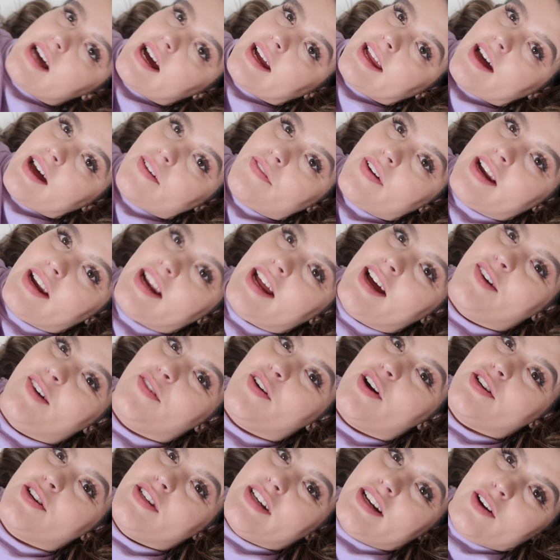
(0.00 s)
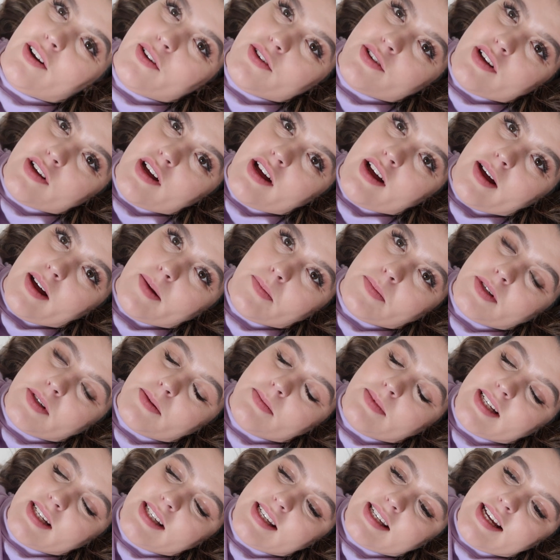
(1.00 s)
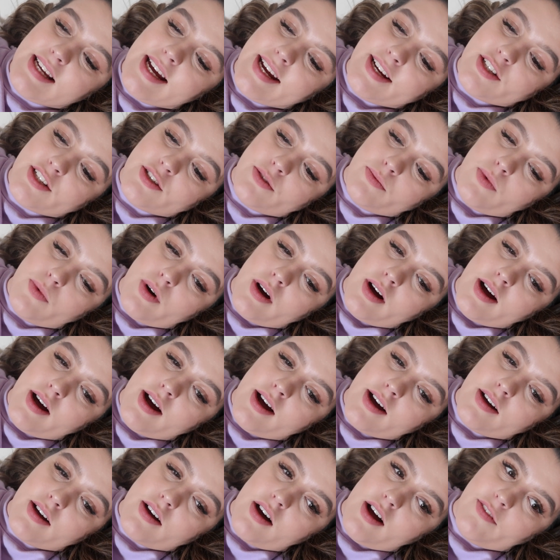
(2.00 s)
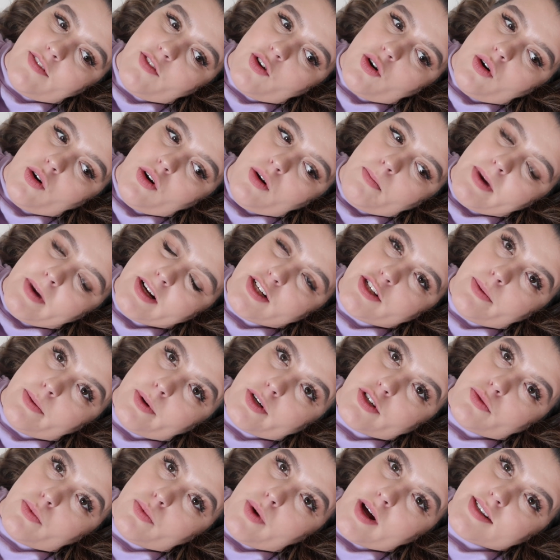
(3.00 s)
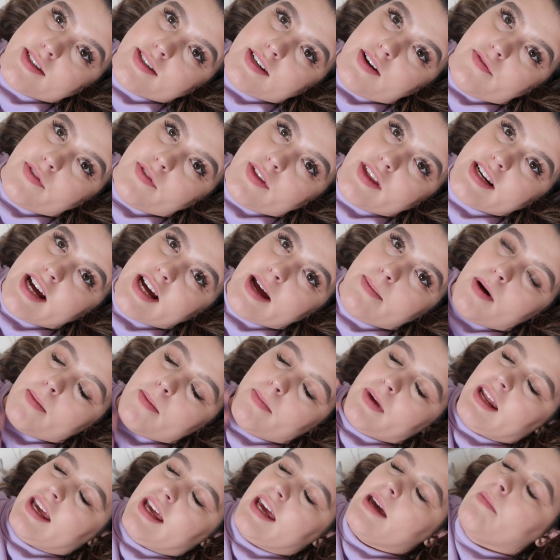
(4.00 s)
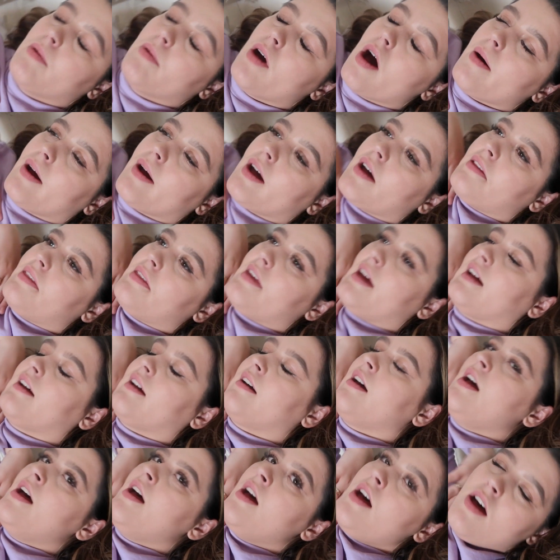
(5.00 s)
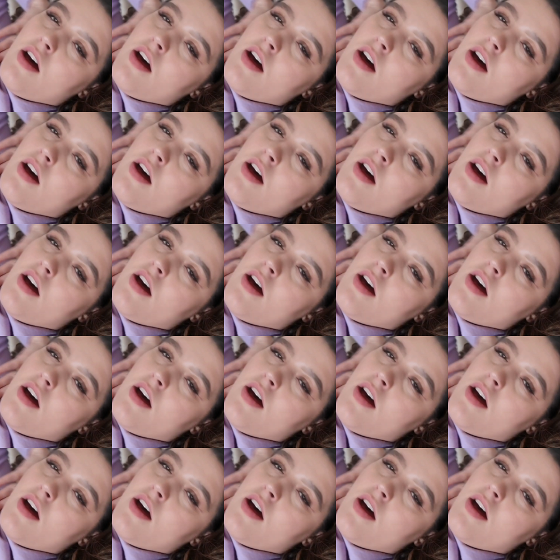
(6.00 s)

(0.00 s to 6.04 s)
sat in Cafe Nero, did lo um, some dissertation work. I've got my two hundred words done for the day, but I'm going to keep going, I think.